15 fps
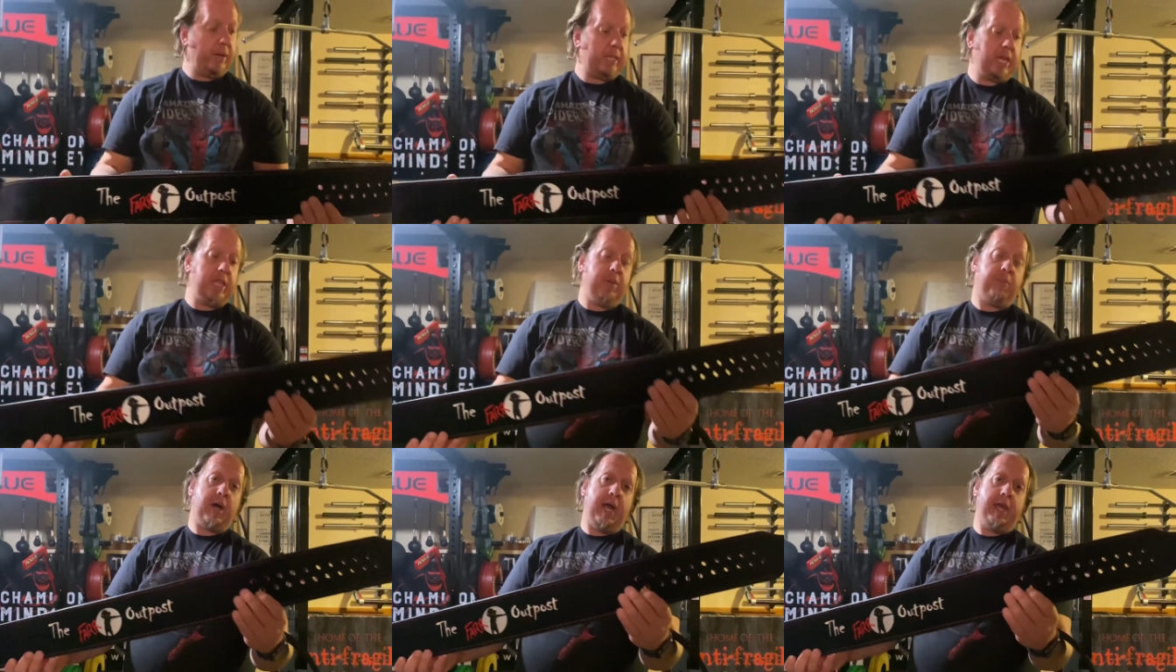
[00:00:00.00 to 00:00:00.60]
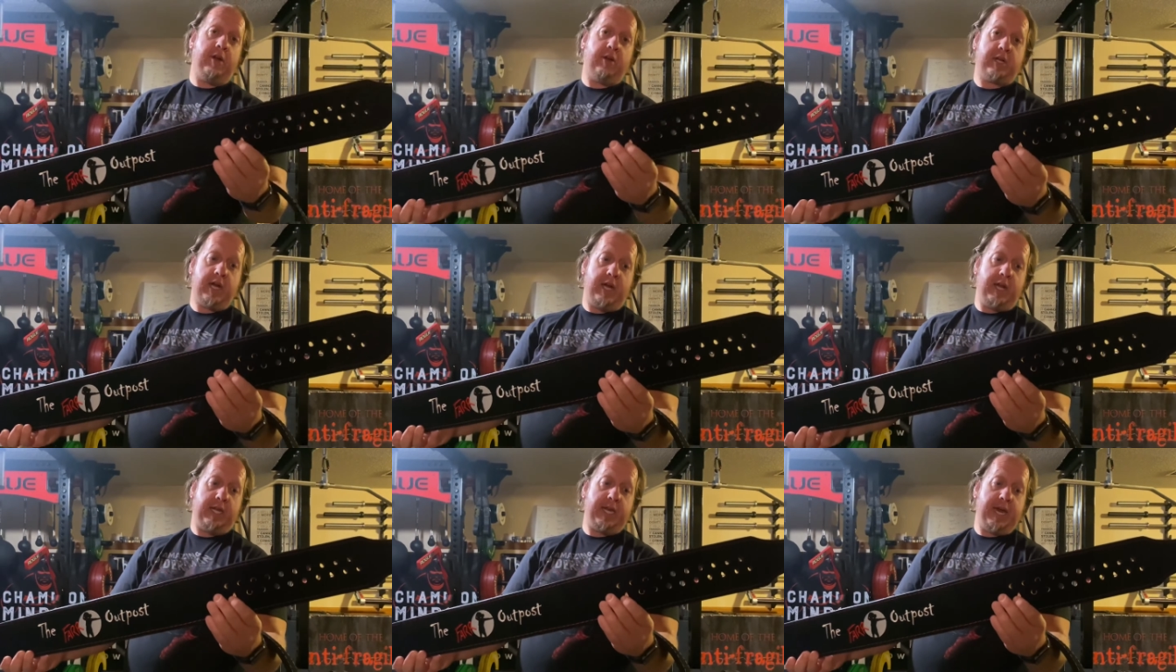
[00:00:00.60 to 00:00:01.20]
And the Pioneer
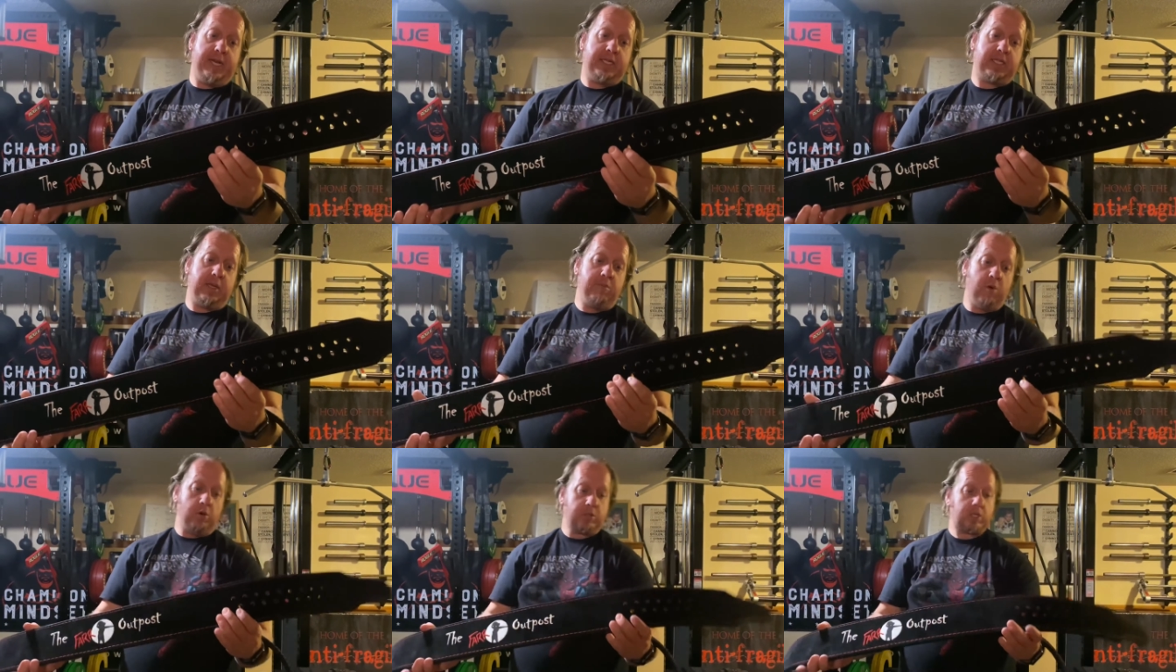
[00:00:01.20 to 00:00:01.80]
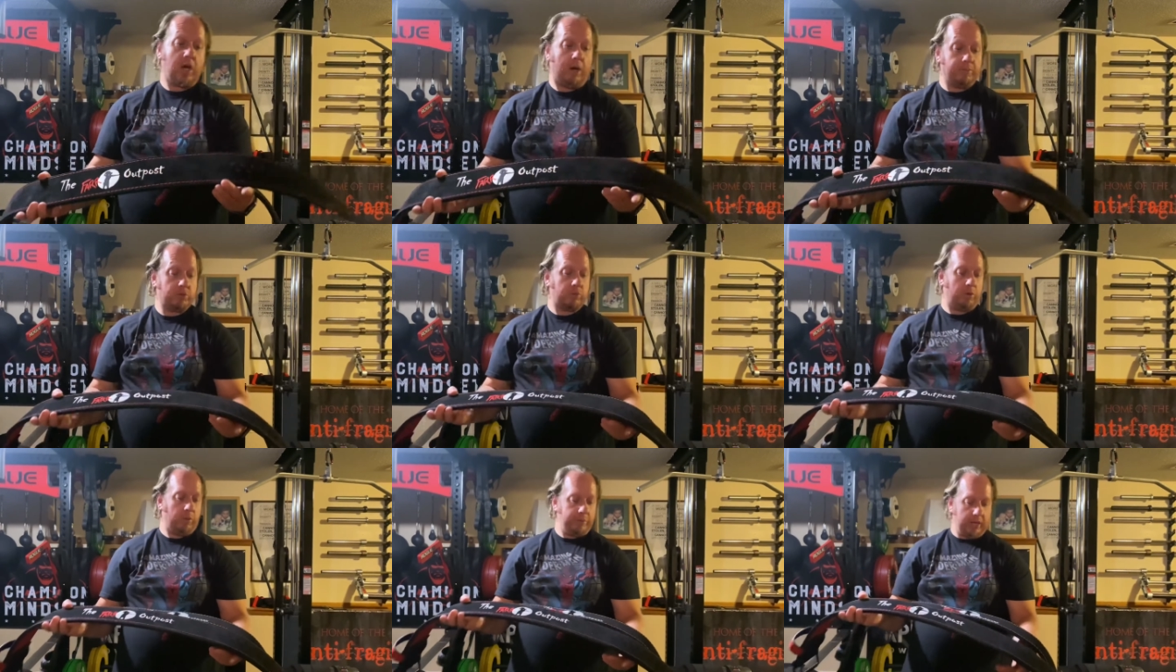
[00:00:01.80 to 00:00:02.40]
Cut, again, is the most
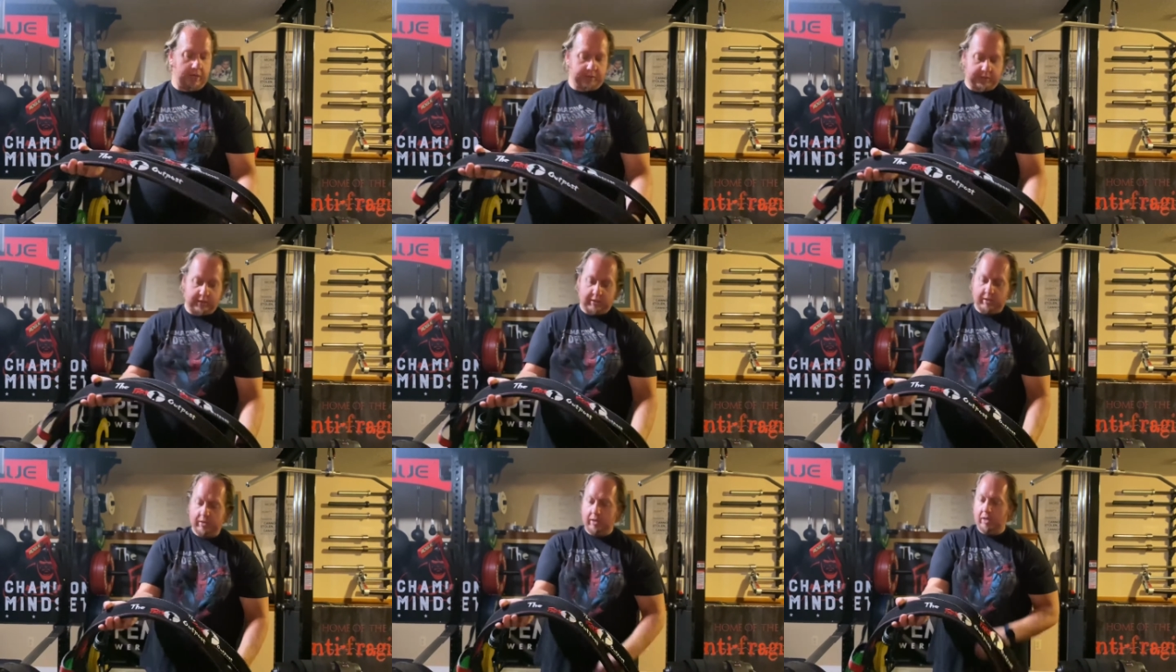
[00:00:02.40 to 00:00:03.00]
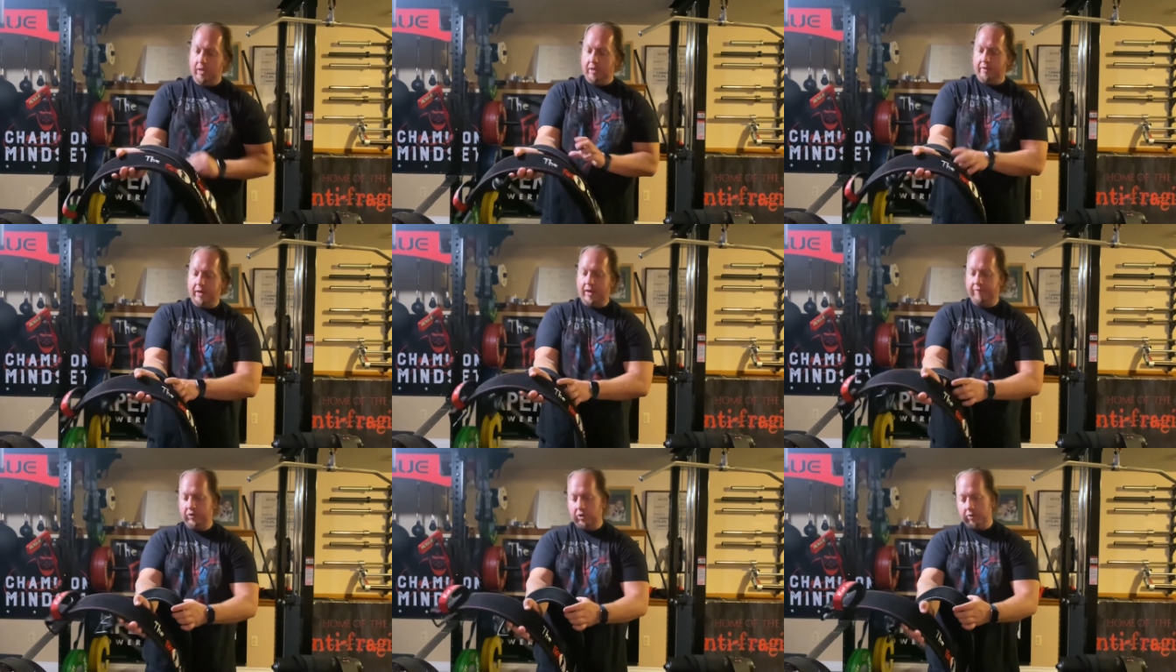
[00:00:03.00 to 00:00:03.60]
comfortable belt that
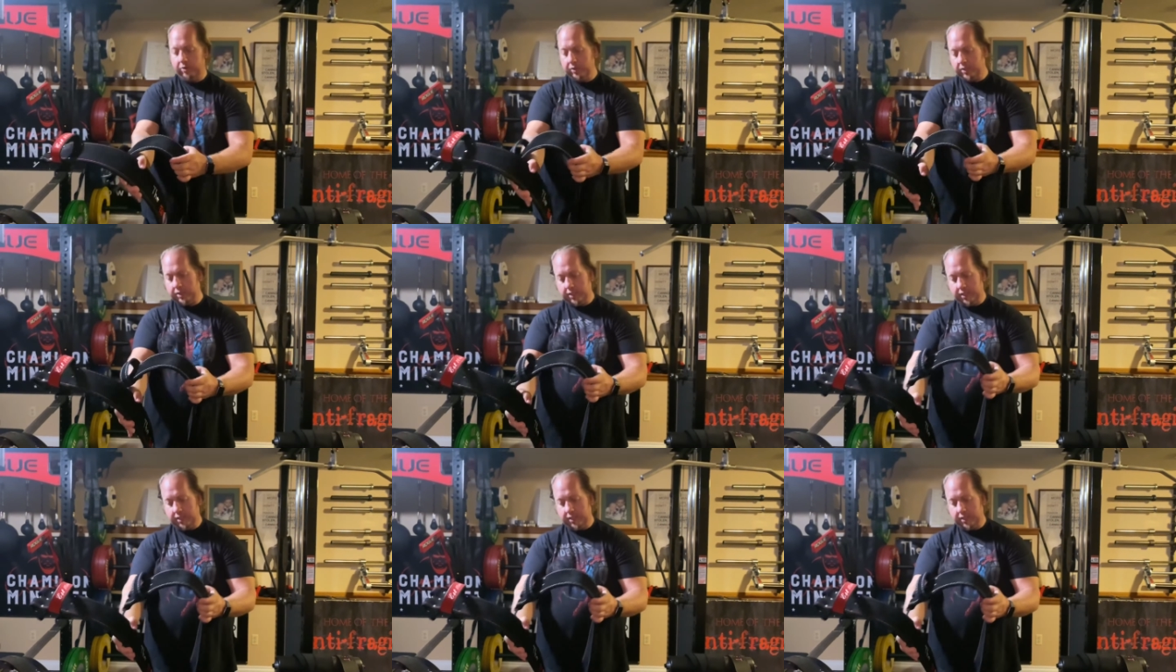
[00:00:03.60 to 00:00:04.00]
I've used.